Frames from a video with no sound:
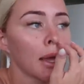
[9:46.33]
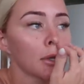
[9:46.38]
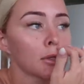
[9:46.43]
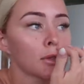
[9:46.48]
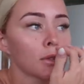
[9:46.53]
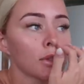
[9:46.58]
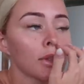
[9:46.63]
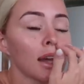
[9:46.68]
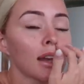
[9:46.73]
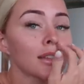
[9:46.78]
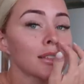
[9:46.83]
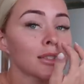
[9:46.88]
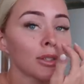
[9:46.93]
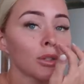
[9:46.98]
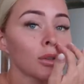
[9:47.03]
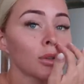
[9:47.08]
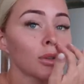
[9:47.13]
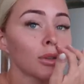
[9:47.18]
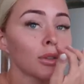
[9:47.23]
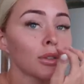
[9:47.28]
So that is
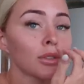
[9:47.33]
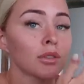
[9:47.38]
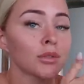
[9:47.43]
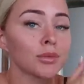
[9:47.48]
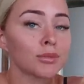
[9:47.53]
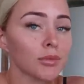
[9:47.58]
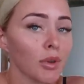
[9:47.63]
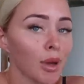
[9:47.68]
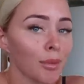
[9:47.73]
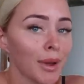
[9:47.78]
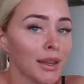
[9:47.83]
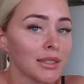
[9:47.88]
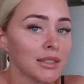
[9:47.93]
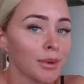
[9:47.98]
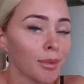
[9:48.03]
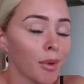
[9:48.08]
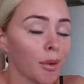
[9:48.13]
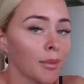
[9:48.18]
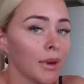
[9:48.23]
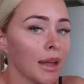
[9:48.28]
all on my
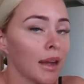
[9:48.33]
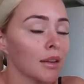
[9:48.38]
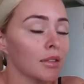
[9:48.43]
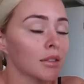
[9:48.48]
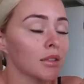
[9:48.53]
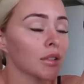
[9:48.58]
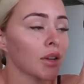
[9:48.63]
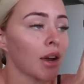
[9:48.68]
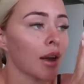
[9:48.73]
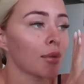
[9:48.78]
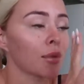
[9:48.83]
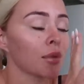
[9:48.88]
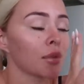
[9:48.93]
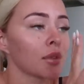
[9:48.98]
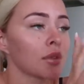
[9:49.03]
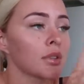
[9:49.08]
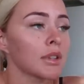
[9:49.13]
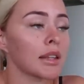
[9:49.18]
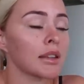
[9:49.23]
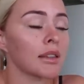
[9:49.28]
Depop now, so I
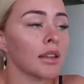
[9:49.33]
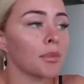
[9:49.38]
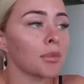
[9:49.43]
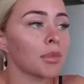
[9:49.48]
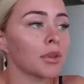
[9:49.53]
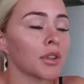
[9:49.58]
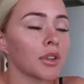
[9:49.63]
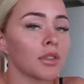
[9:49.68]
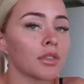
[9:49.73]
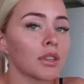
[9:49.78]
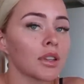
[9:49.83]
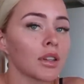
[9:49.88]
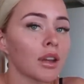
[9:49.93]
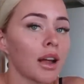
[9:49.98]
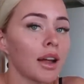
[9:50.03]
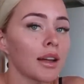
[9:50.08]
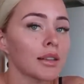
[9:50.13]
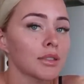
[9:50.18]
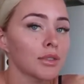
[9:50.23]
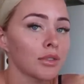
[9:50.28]
will link that below for you
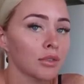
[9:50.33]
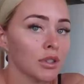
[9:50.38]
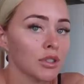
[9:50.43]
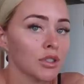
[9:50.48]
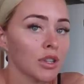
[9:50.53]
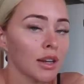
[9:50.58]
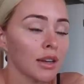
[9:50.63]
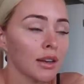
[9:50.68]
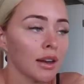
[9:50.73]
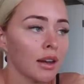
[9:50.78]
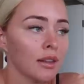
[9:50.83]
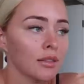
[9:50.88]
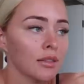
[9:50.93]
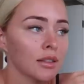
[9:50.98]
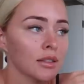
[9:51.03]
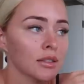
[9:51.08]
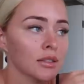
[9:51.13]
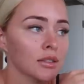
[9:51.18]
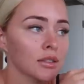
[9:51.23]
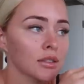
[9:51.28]
guys if you want to check it out.
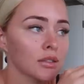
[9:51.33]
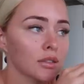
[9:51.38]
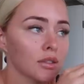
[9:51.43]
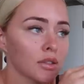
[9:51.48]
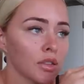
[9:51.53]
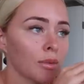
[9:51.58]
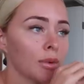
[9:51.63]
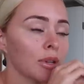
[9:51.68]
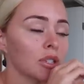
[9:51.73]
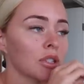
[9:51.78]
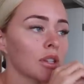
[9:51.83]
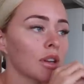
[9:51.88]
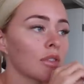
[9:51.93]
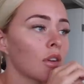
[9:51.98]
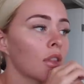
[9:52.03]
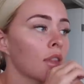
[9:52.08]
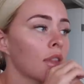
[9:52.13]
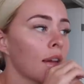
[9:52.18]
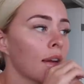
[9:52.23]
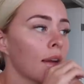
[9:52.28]
There's so much stuff
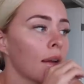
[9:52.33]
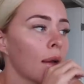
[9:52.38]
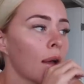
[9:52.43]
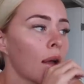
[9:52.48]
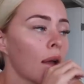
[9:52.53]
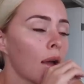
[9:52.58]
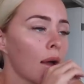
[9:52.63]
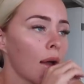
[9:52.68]
on there.